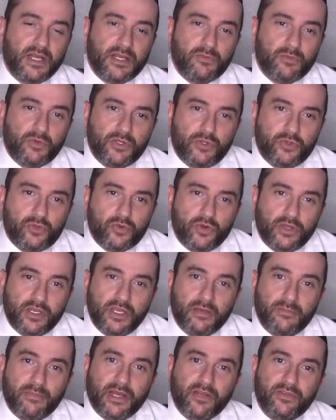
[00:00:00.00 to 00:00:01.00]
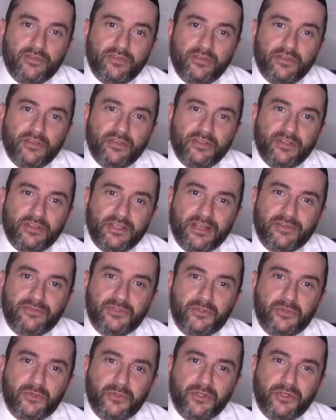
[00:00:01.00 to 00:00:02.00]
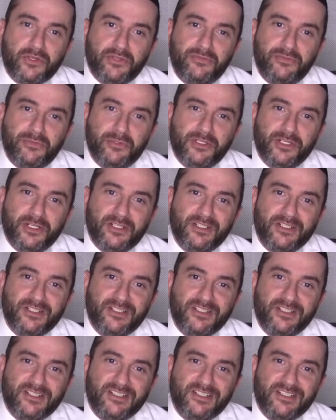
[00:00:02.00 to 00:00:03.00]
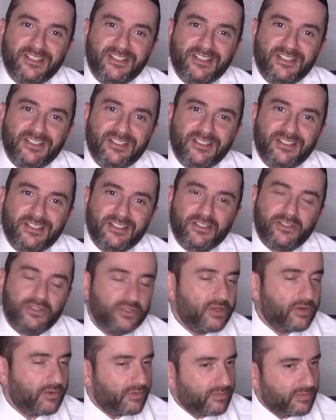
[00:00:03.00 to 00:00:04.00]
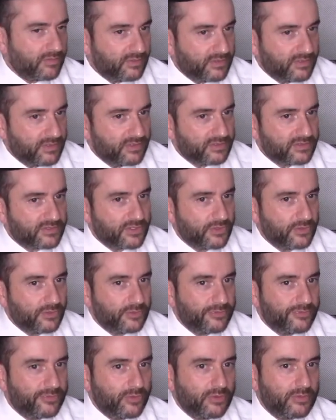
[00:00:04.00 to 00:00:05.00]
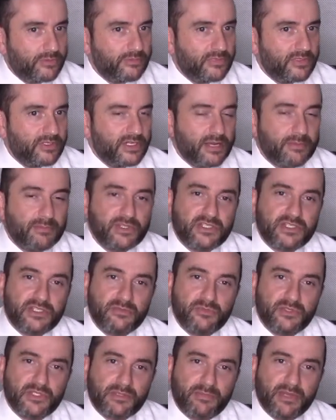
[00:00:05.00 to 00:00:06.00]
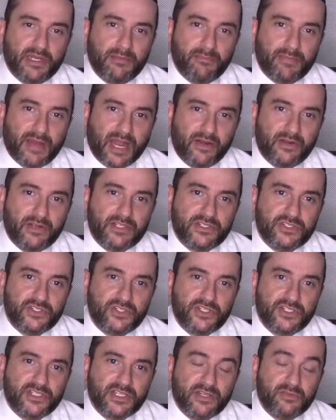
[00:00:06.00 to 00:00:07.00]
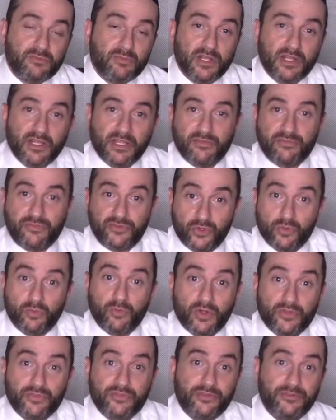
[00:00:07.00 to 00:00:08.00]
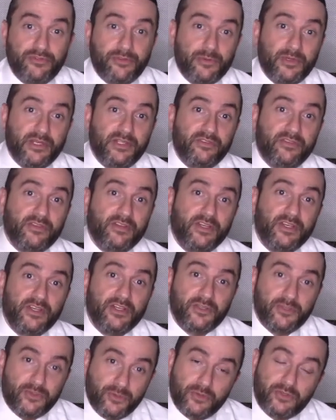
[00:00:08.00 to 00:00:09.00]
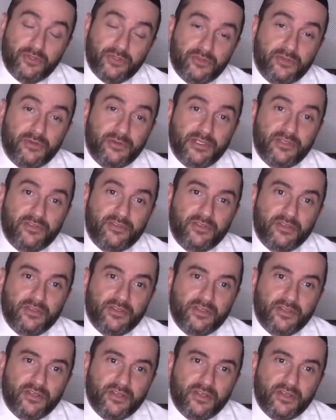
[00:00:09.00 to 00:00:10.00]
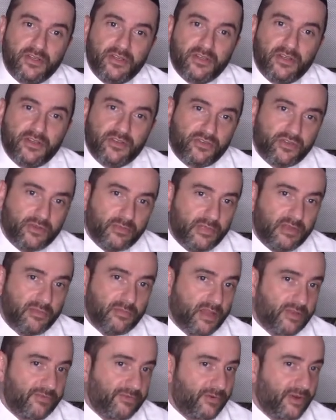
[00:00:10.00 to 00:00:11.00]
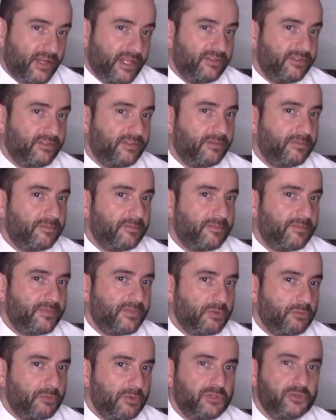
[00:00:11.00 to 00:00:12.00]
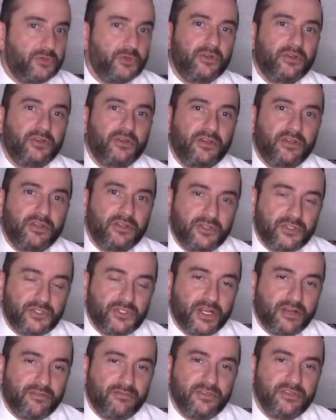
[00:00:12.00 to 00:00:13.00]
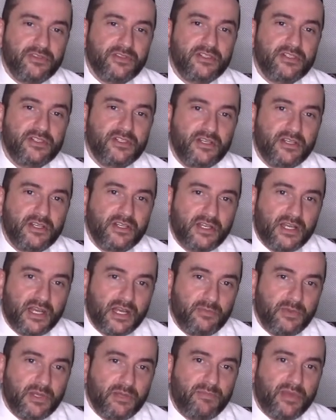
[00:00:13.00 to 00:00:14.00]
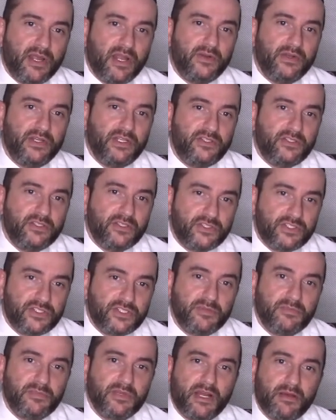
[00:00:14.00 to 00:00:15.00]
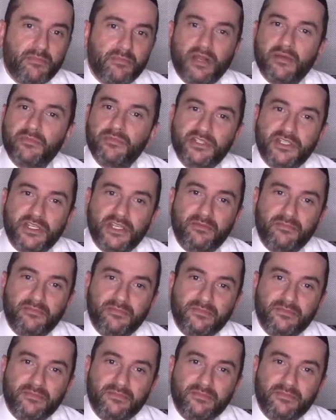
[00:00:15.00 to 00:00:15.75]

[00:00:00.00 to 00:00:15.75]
What are you talking about? You have to do the kavura. No. So the Reform Rebbetzin was a bit embarrassed. She said, well, if you want to do it, you can do it. So me and my friend, we took the shovels and we buried Chimen Abramsky.